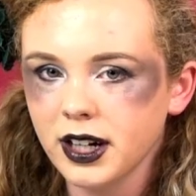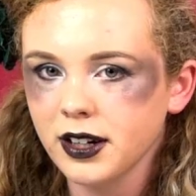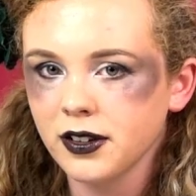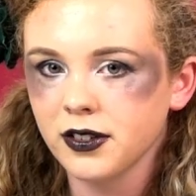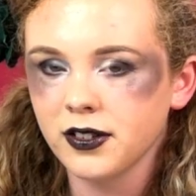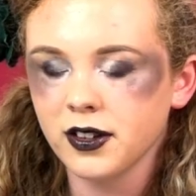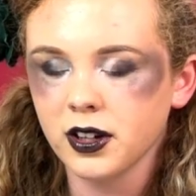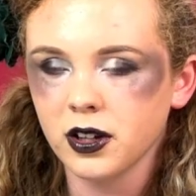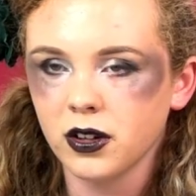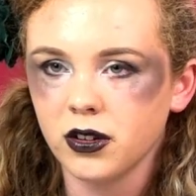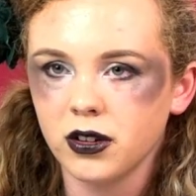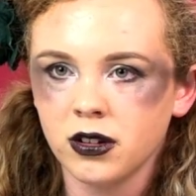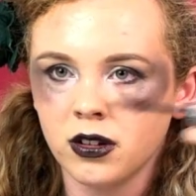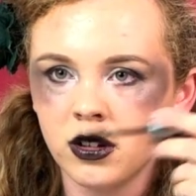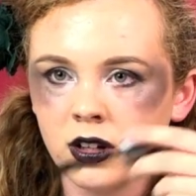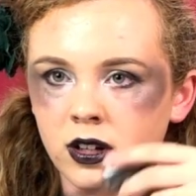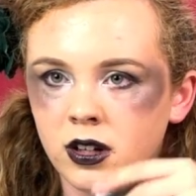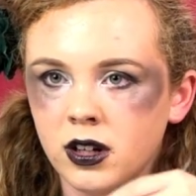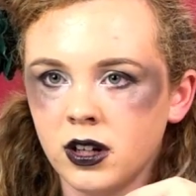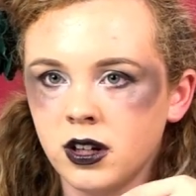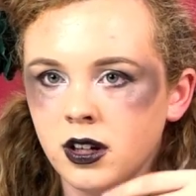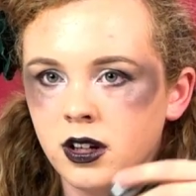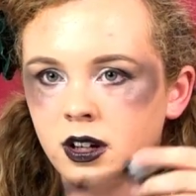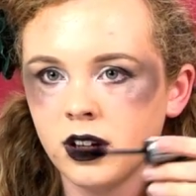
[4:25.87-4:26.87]
I still
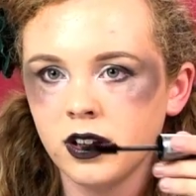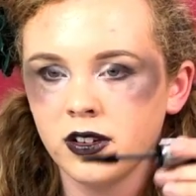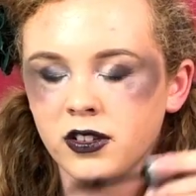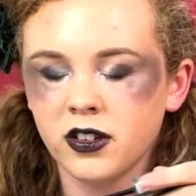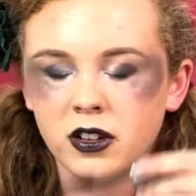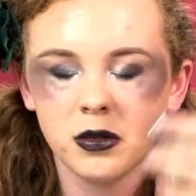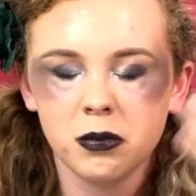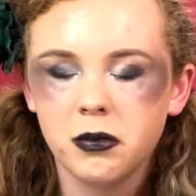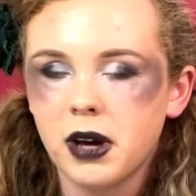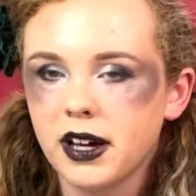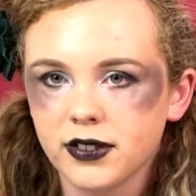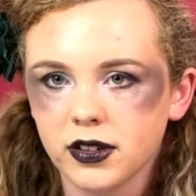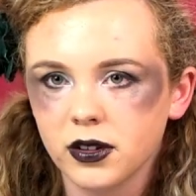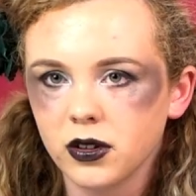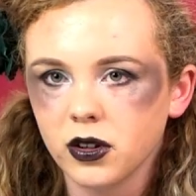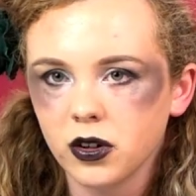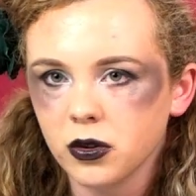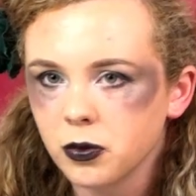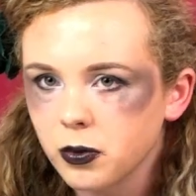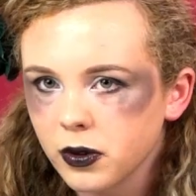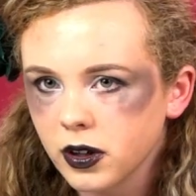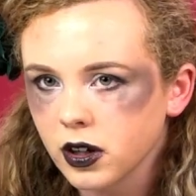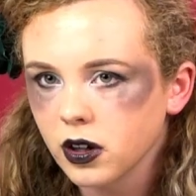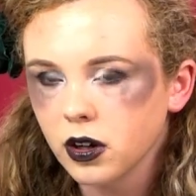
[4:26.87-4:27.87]
mess it
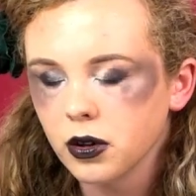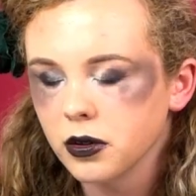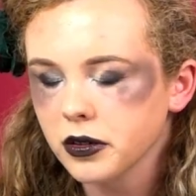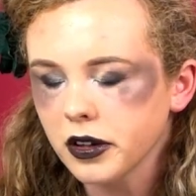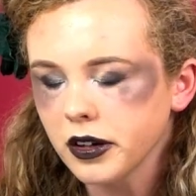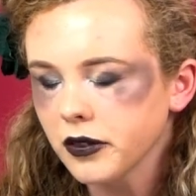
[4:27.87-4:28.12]
up and it goes